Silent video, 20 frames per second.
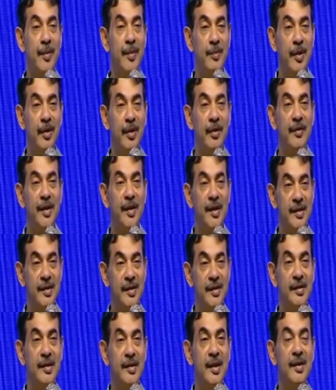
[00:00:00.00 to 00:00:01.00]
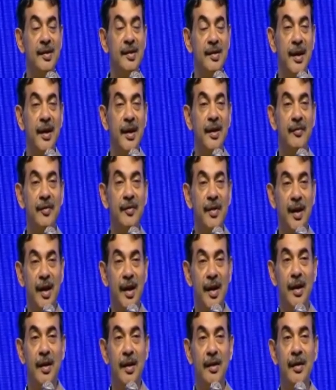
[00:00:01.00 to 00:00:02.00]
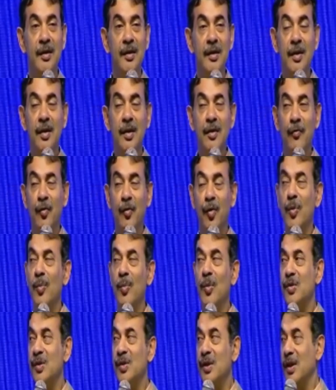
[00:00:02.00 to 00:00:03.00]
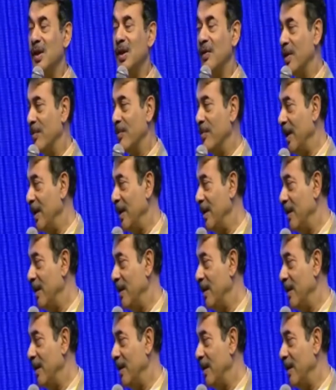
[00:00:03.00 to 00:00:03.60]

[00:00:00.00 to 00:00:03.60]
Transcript: of this state of Telangana foremost in our mind.